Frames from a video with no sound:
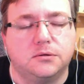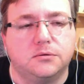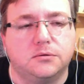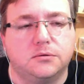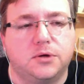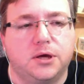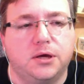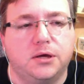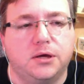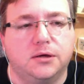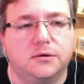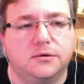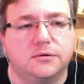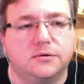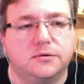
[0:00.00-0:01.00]
Okay.
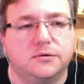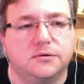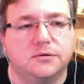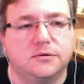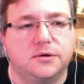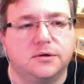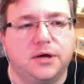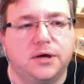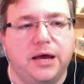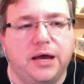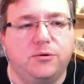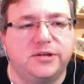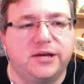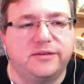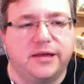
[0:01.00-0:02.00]
I
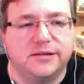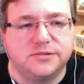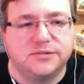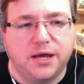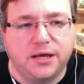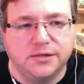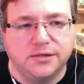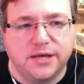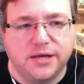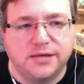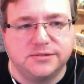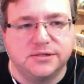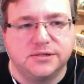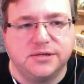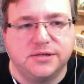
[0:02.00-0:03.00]
will take that silence
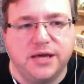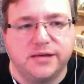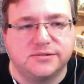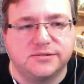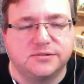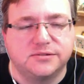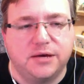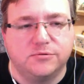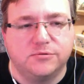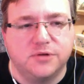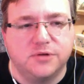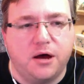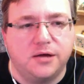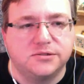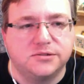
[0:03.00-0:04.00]
as a yes, that was
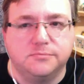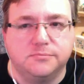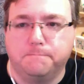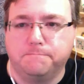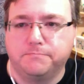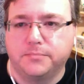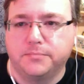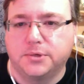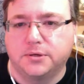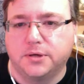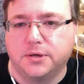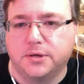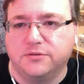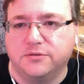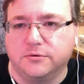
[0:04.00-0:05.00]
awesome
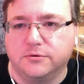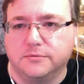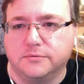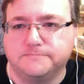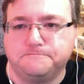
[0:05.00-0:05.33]
answer.